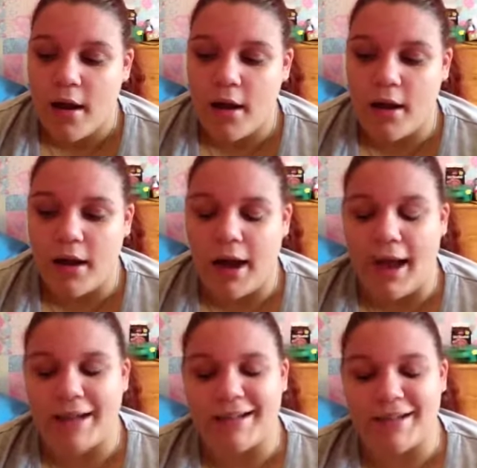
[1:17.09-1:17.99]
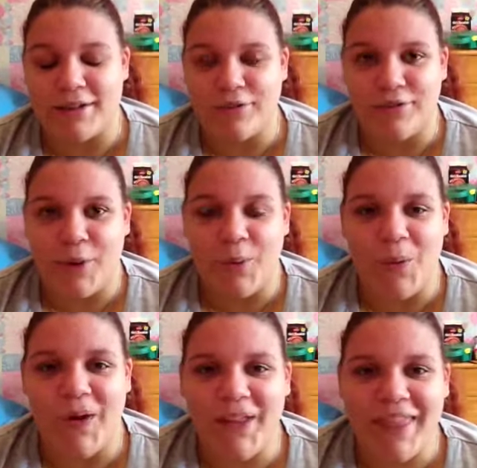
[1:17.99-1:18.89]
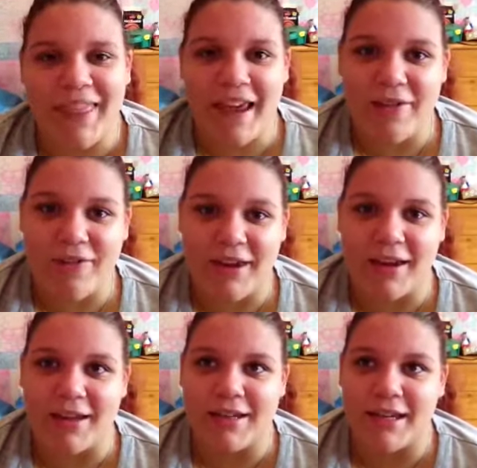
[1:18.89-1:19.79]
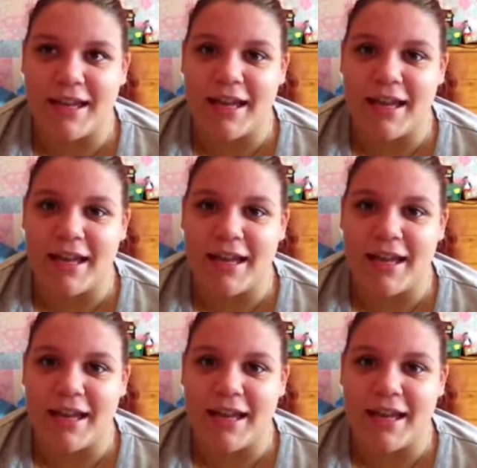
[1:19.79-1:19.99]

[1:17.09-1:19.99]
and from what they figured,